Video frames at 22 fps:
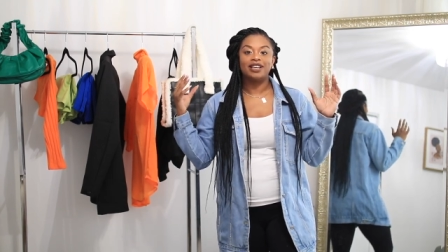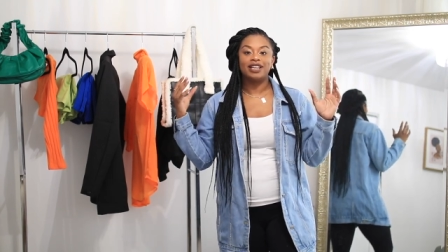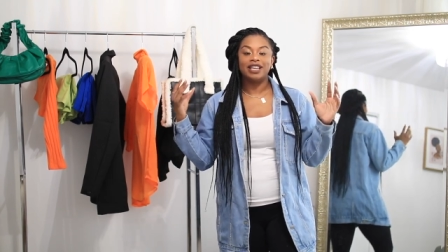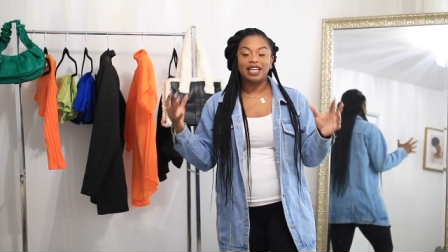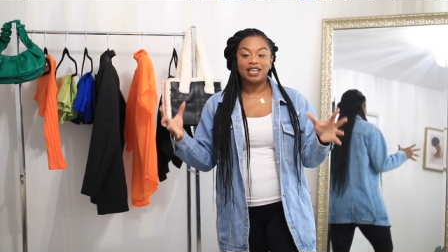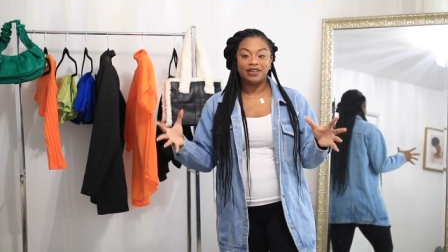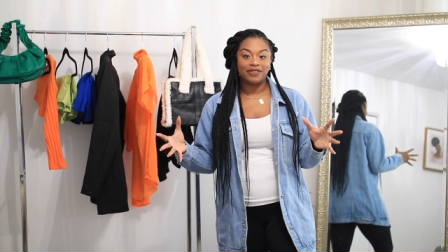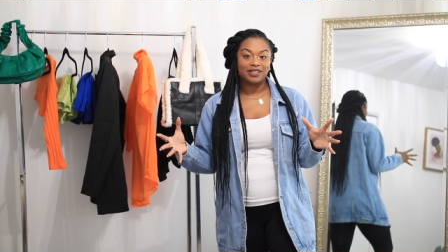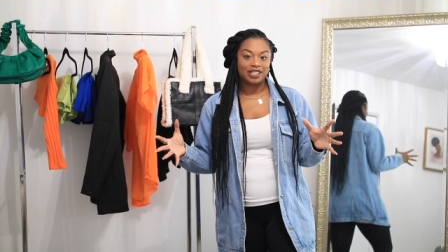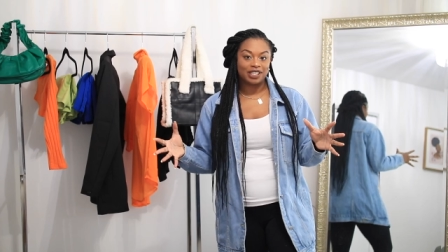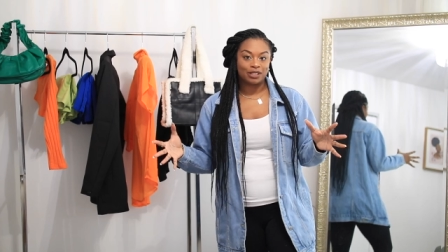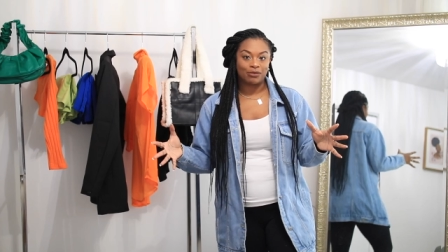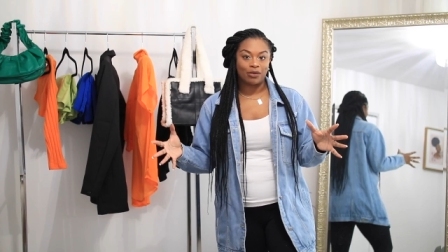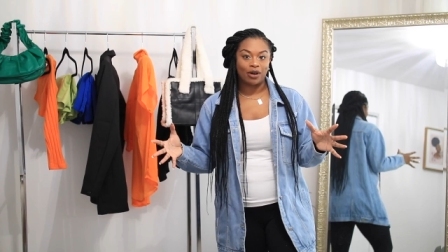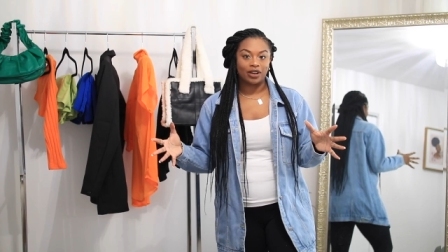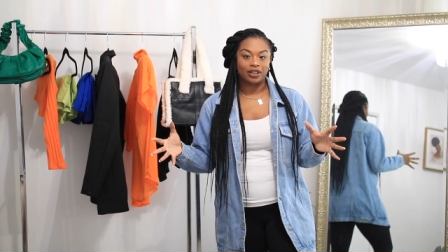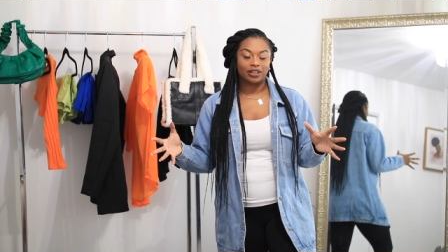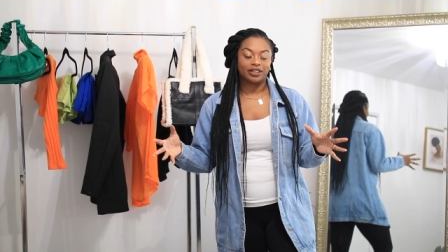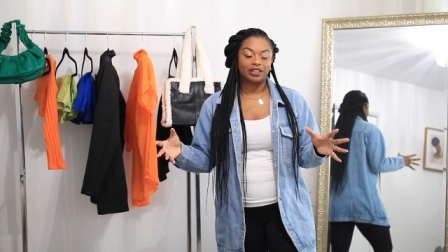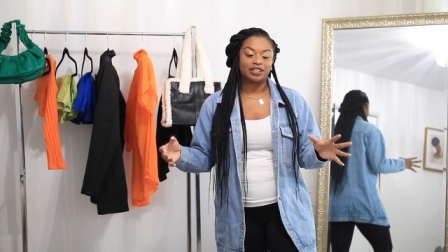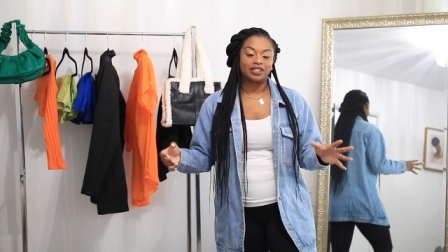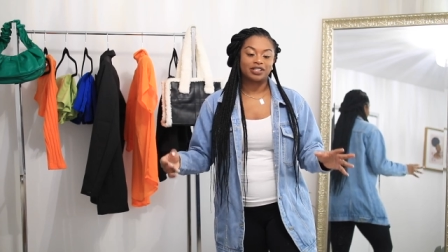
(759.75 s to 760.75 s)
even
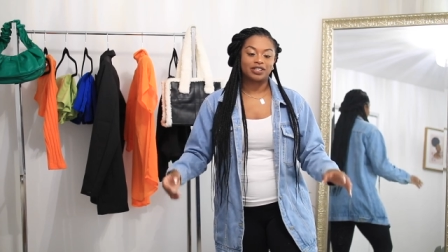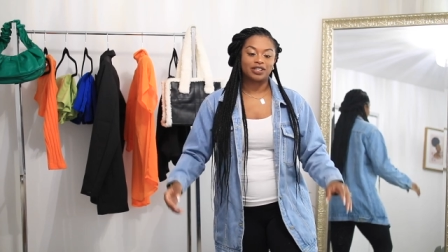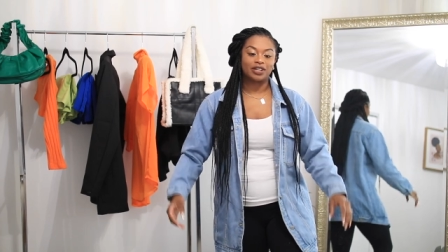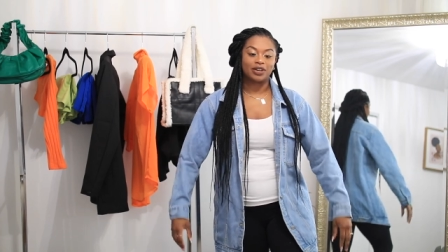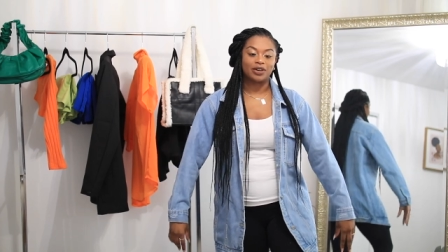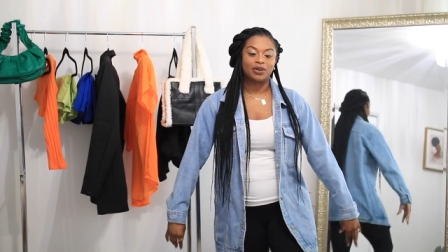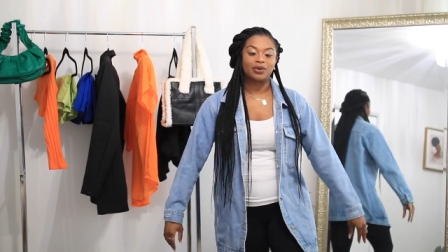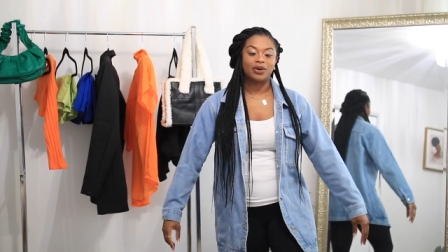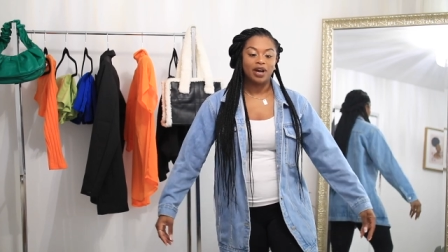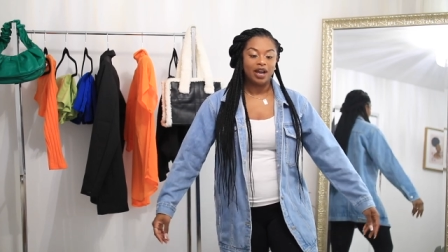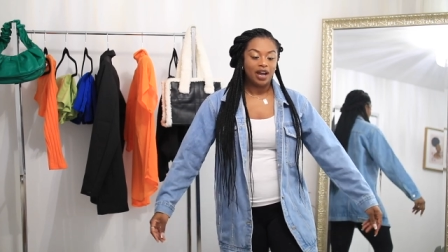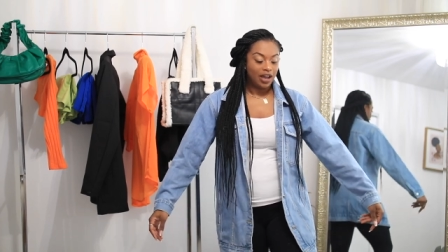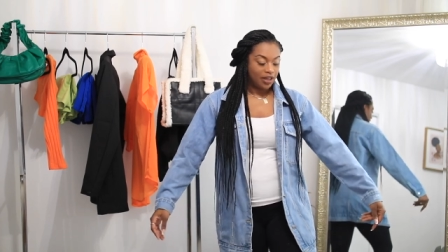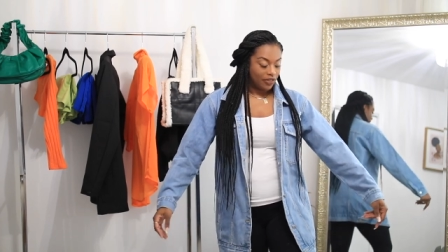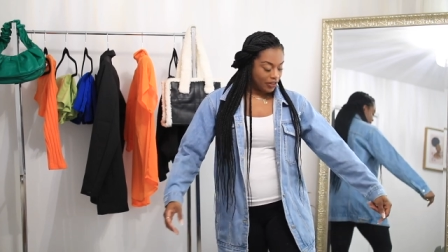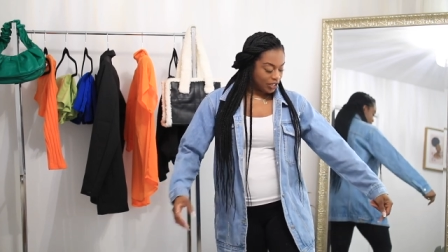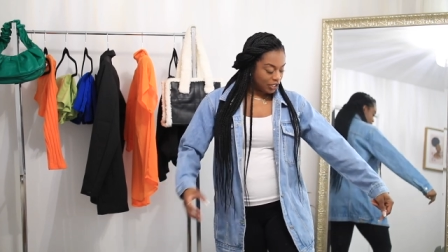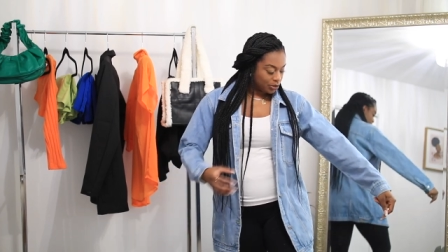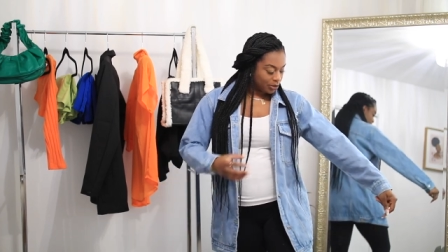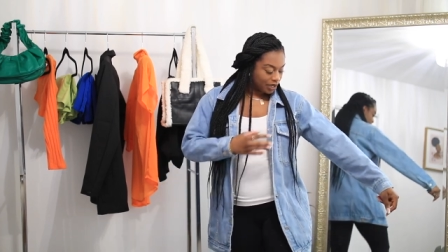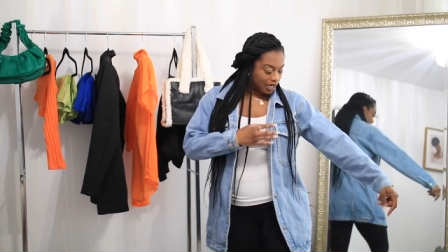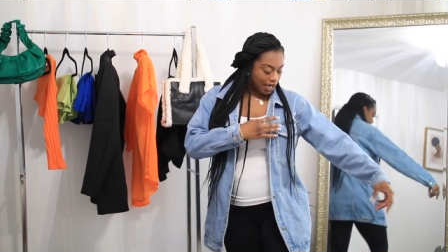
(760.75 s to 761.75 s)
smaller. So
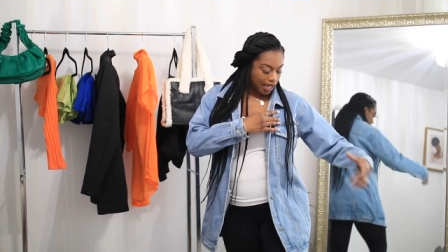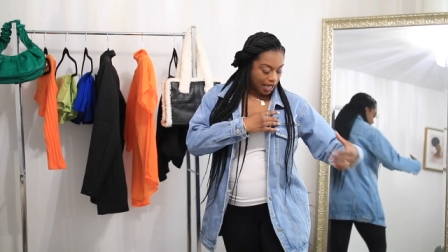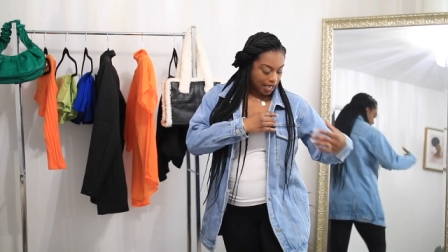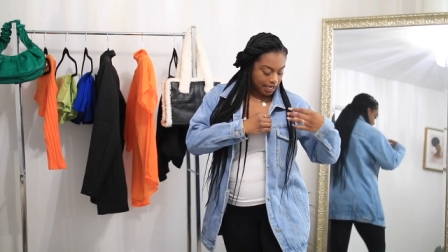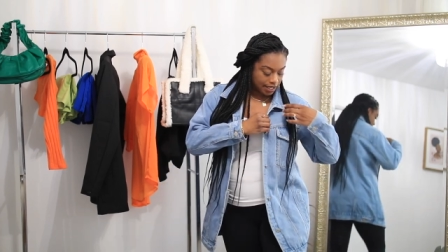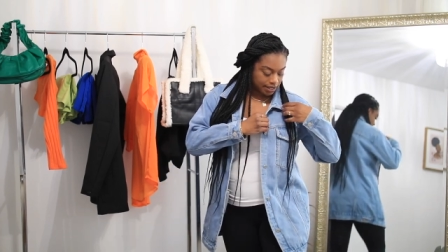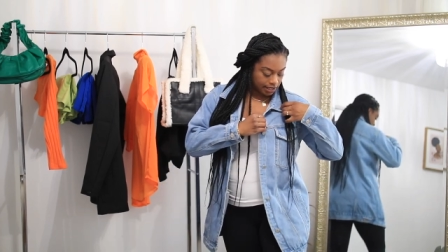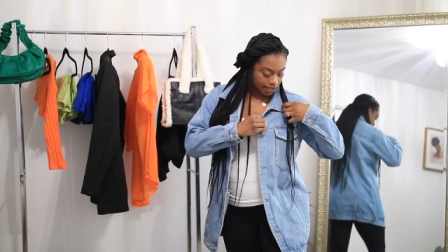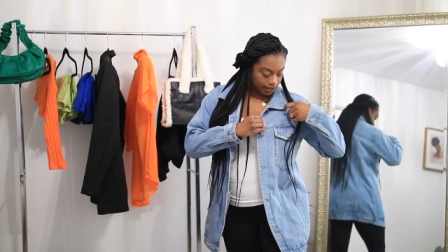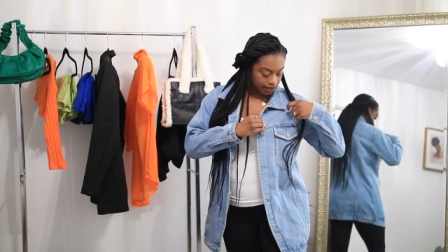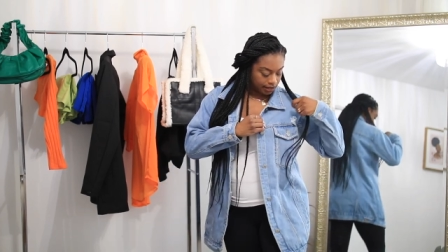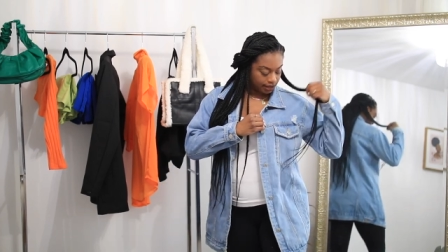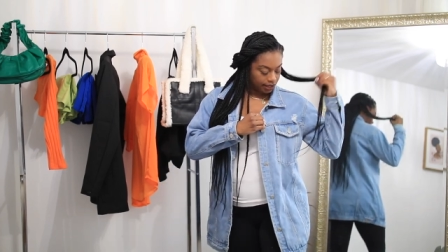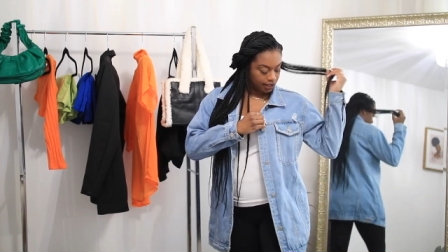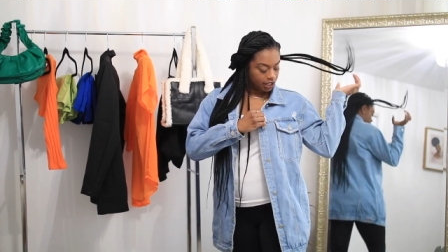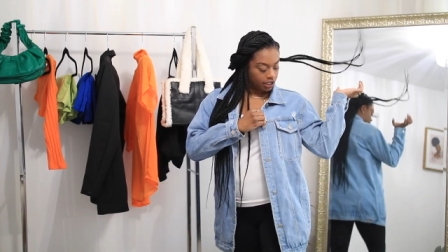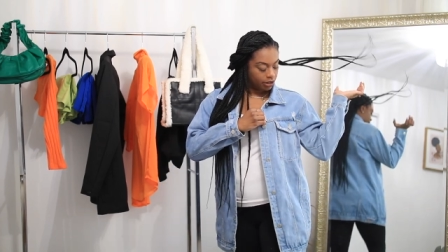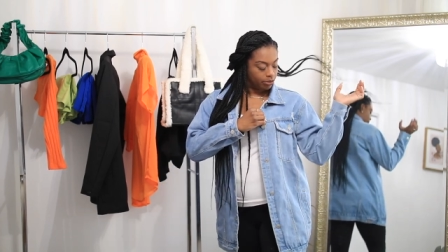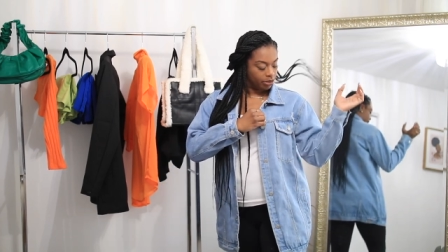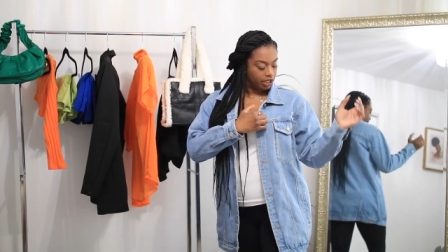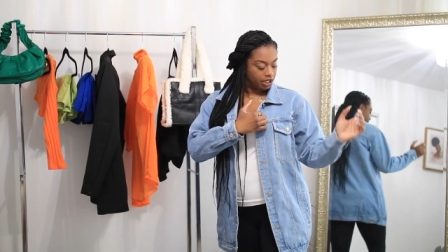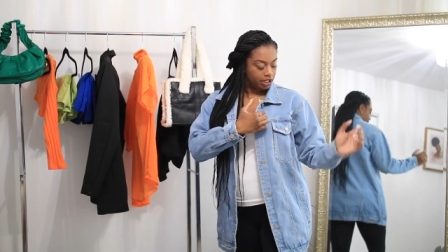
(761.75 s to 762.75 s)
this one has a
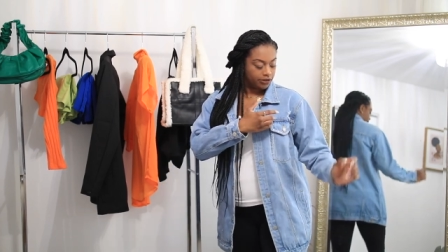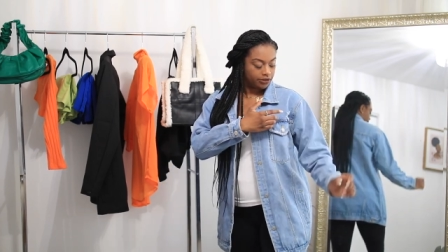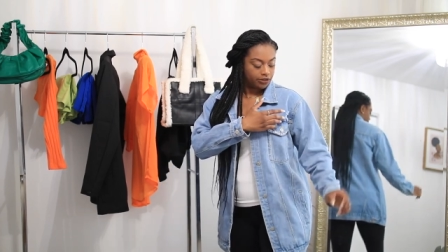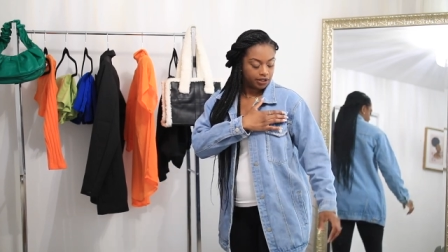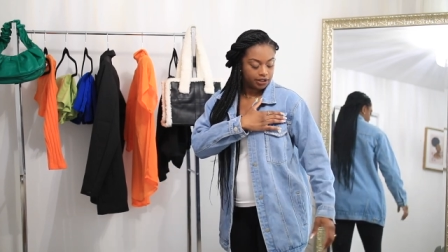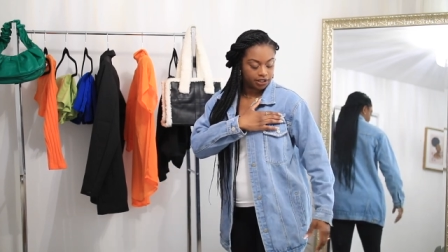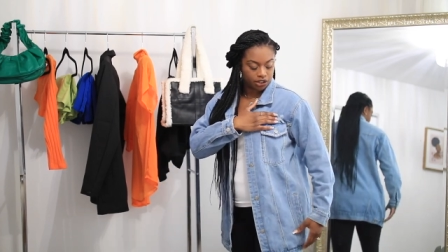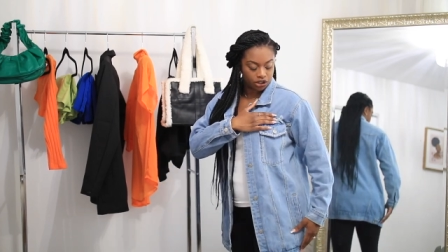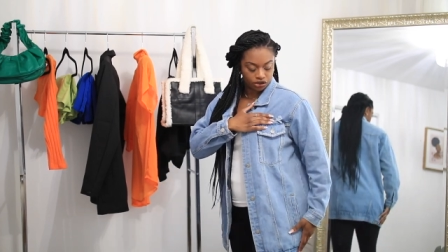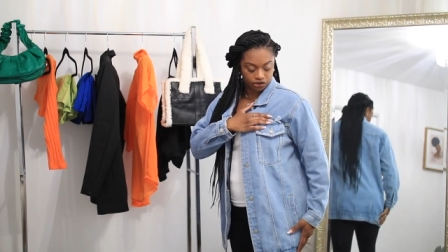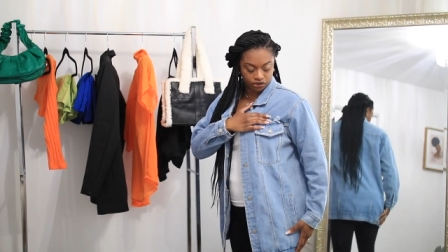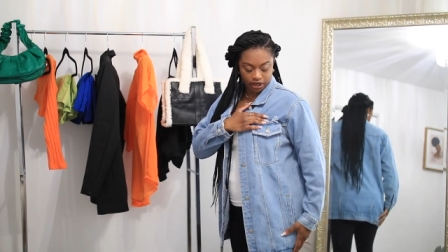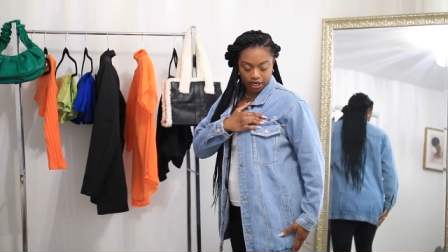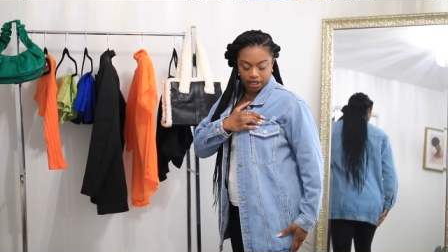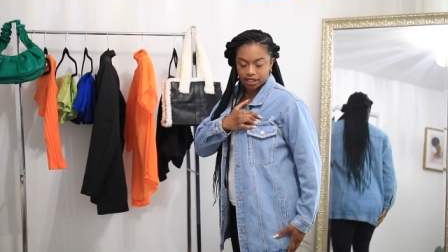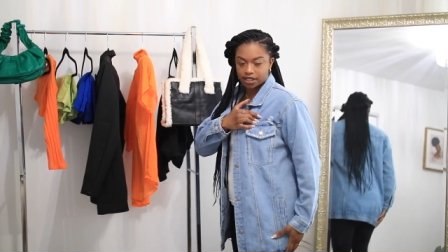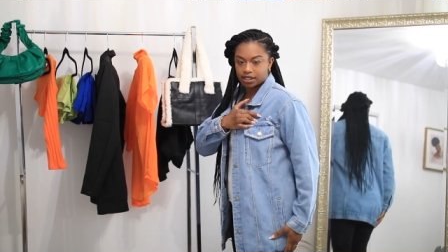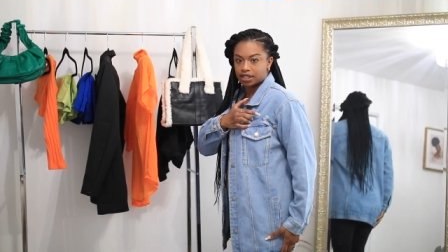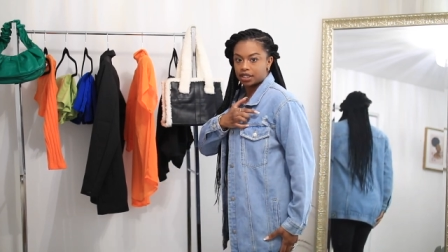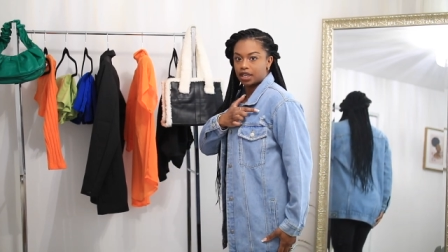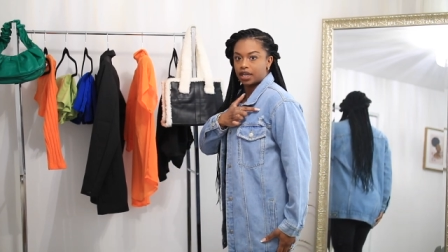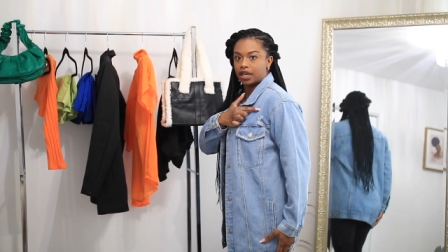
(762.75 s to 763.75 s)
little bit of
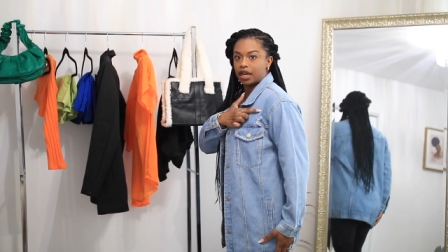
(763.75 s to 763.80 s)
distress.